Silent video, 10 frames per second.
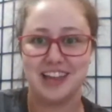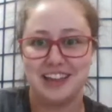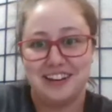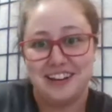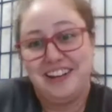
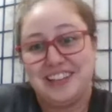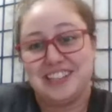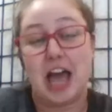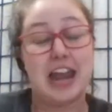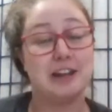And
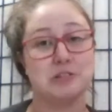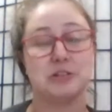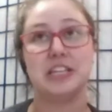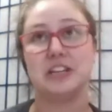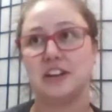so, and it was
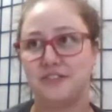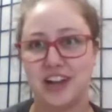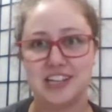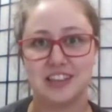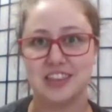really good
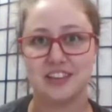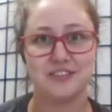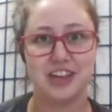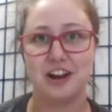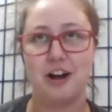advice. I think of
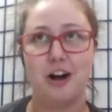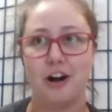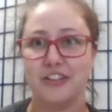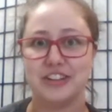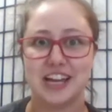it
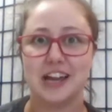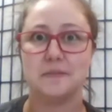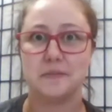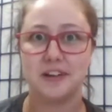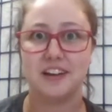all the time.